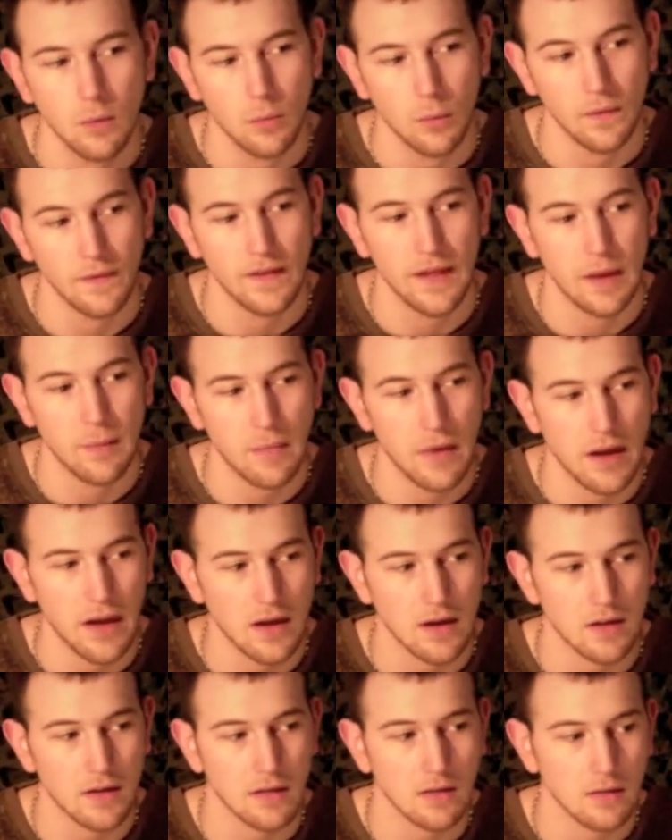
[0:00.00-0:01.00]
when they
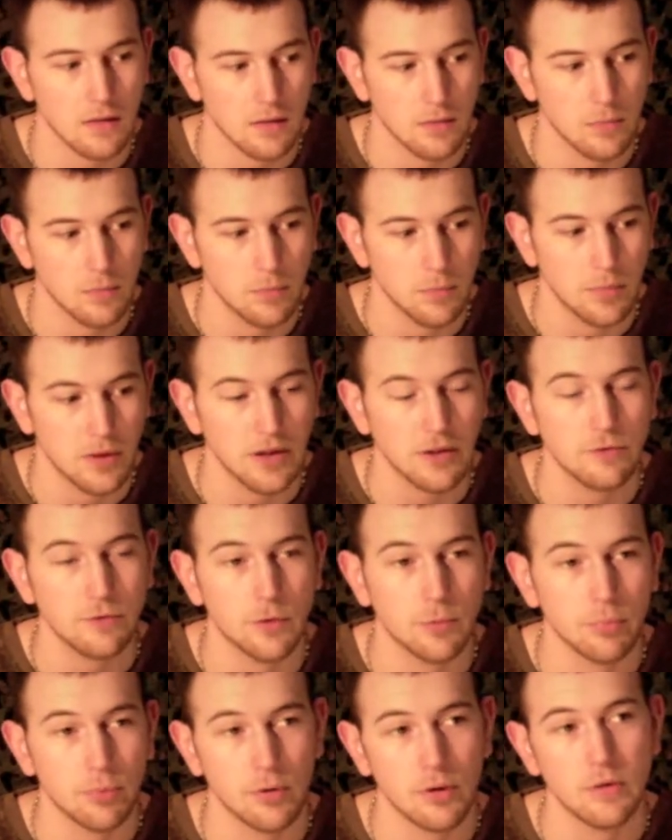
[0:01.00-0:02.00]
make
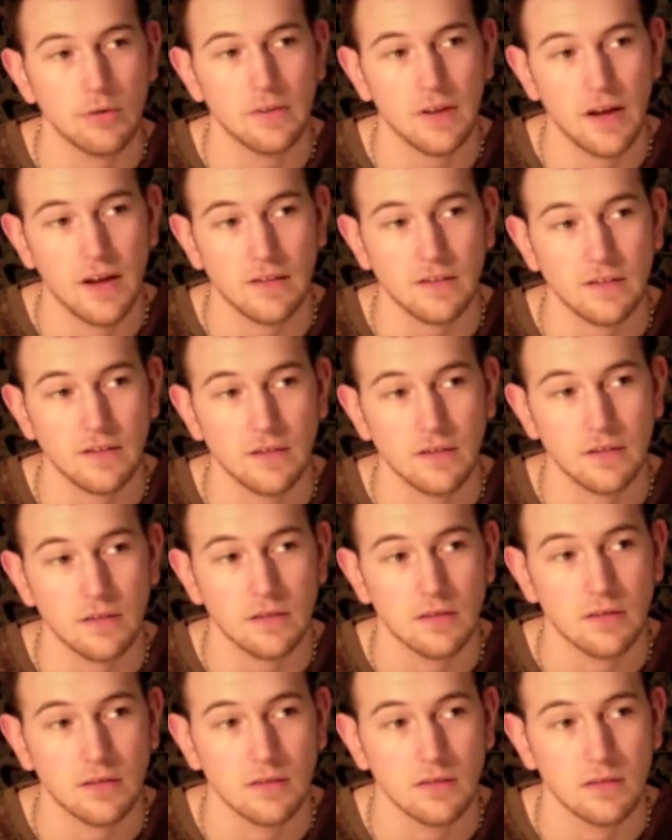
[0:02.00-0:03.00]
peaceful protest
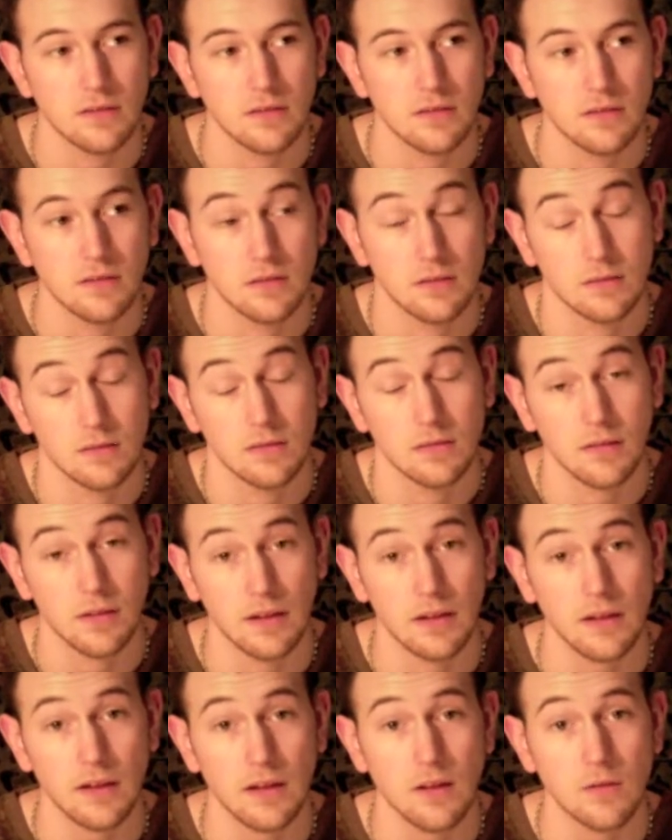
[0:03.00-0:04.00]

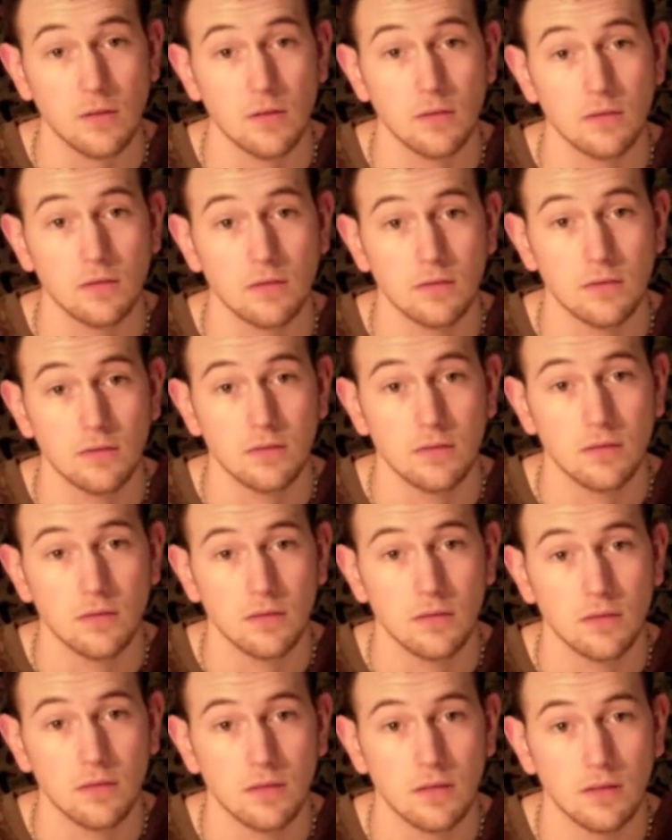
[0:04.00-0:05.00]
illegal,
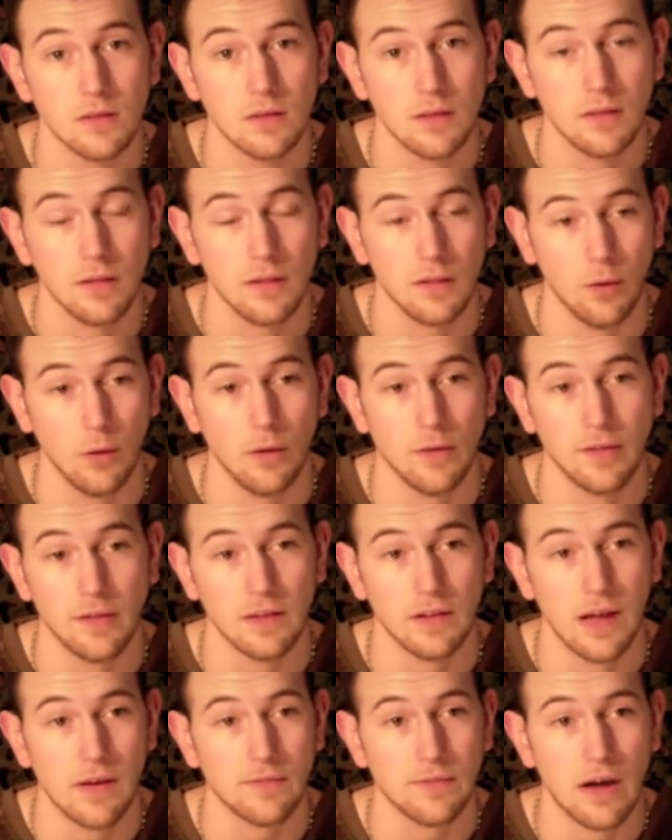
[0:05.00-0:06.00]
the only
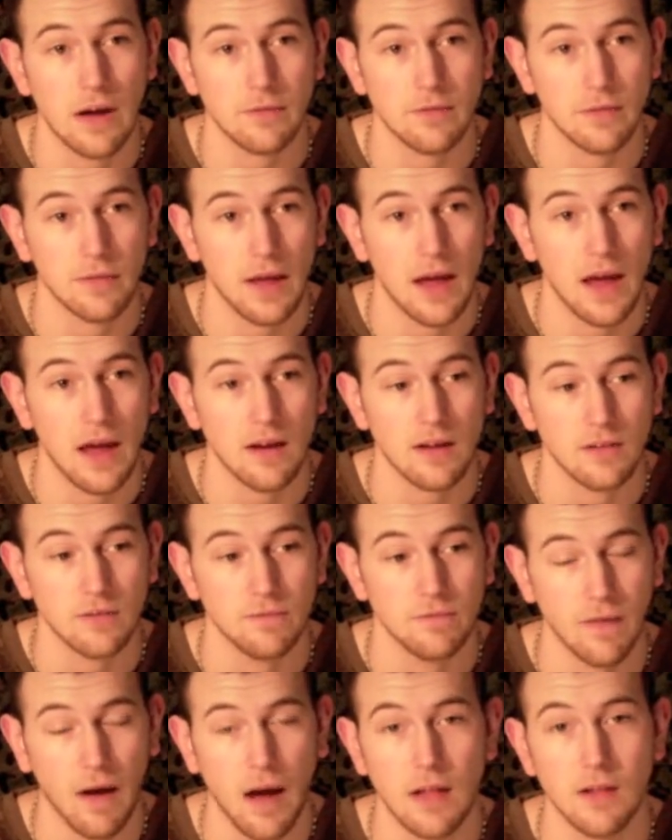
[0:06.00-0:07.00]
thing left after that is
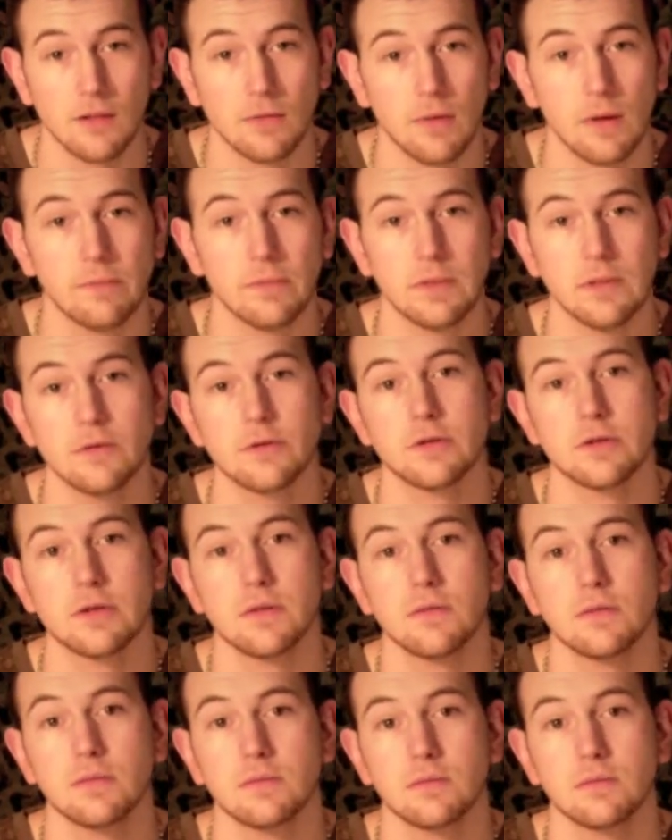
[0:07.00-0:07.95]
violent revolution.